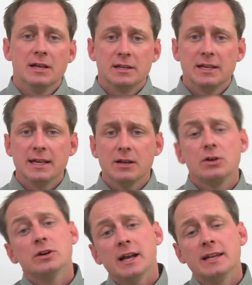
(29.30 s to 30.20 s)
to get a
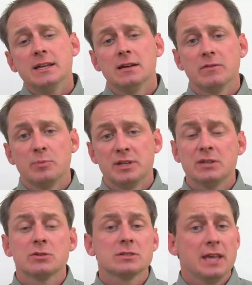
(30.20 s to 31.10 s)
good idea of the
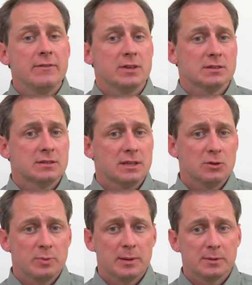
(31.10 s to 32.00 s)
potential savings that
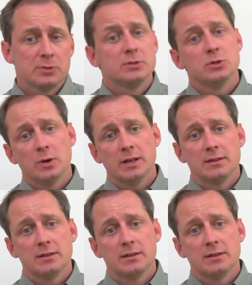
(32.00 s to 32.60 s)
you'll be able to enjoy.